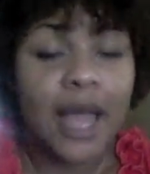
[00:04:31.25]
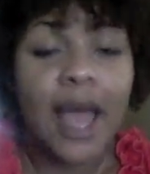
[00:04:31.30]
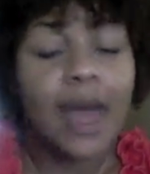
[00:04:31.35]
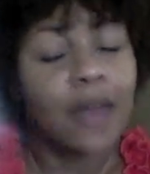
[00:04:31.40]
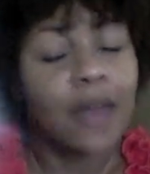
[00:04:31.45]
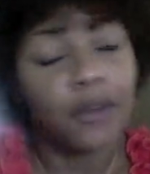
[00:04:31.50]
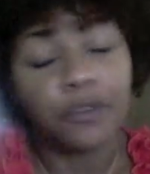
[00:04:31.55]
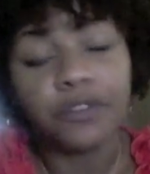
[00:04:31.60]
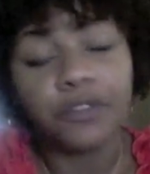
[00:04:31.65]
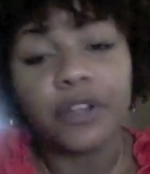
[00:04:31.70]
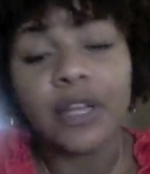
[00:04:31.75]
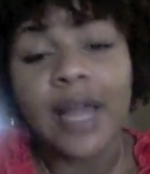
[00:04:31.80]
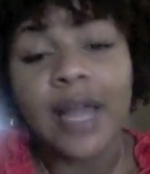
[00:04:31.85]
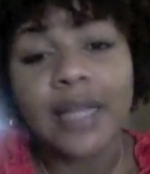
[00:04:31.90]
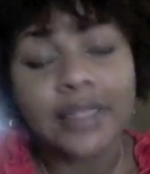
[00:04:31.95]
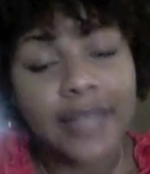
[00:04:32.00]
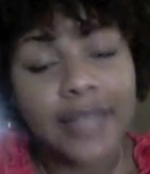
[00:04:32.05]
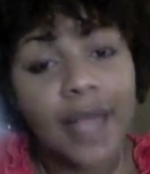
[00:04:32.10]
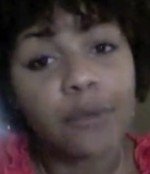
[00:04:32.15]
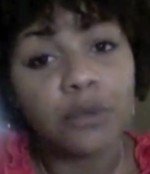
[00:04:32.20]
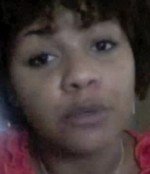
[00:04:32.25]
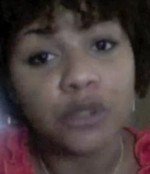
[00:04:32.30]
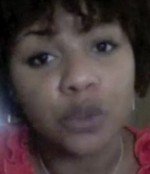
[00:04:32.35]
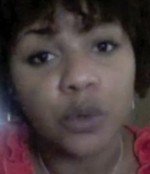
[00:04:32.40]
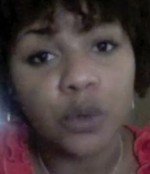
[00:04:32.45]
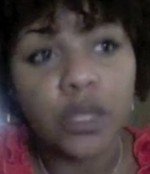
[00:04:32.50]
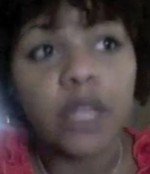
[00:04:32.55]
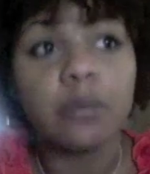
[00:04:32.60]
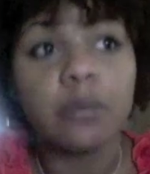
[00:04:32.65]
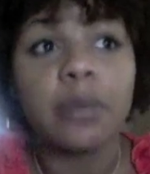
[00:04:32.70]
I don't feel like that was
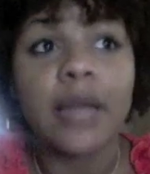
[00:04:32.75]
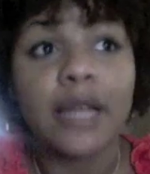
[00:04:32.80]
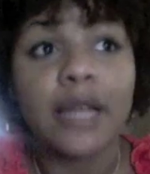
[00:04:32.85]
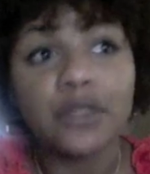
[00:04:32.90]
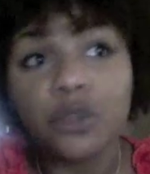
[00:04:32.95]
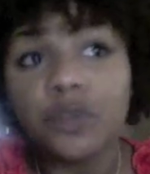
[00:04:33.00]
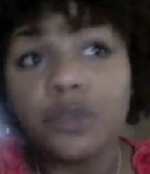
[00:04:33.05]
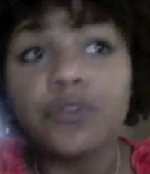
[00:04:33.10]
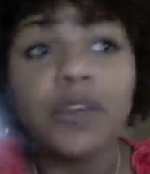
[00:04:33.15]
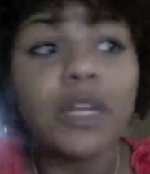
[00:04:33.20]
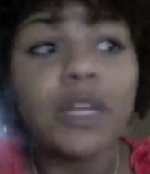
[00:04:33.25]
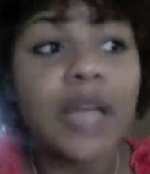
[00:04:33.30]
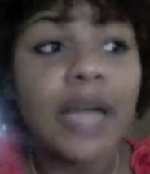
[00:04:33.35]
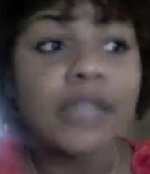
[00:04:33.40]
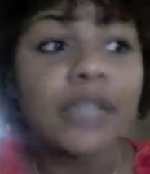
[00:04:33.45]
okay. But I do feel